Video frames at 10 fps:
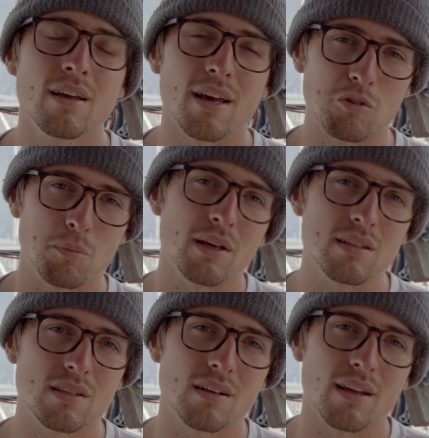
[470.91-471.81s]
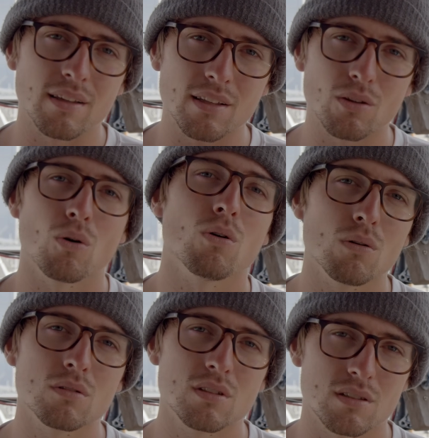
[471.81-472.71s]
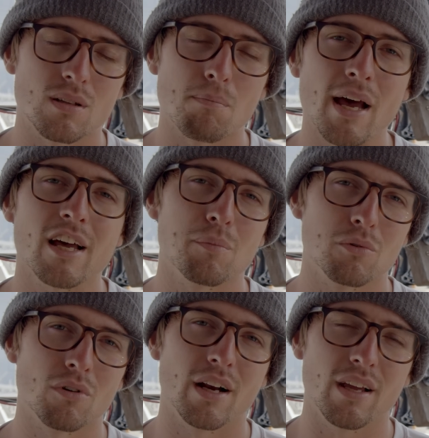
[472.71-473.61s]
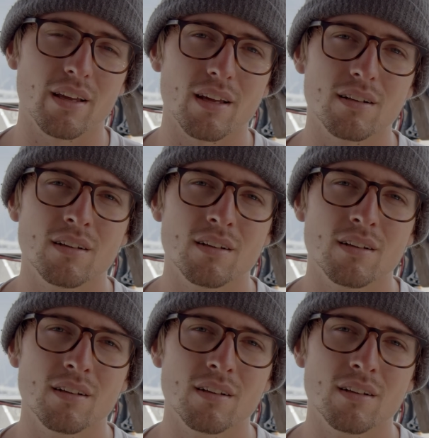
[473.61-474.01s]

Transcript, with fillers: and replace it and get the whole system back up and running again.